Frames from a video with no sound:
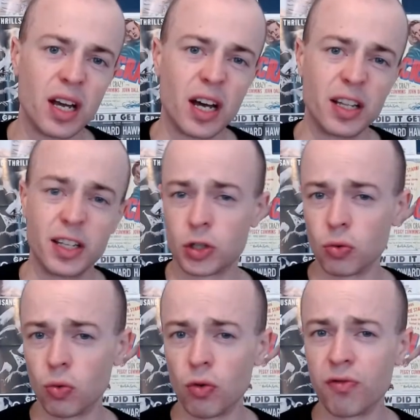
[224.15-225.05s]
and this
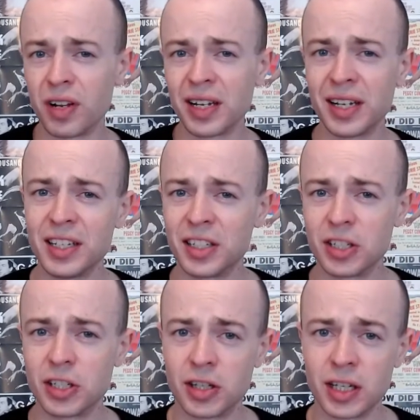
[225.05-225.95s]
sort of leads
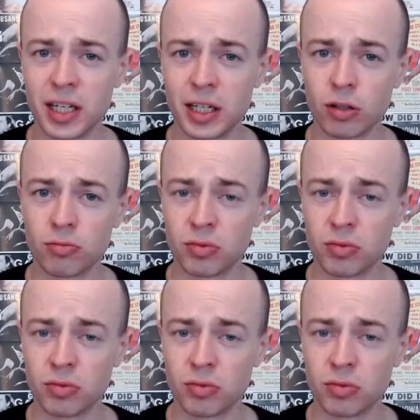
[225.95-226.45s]
into the um,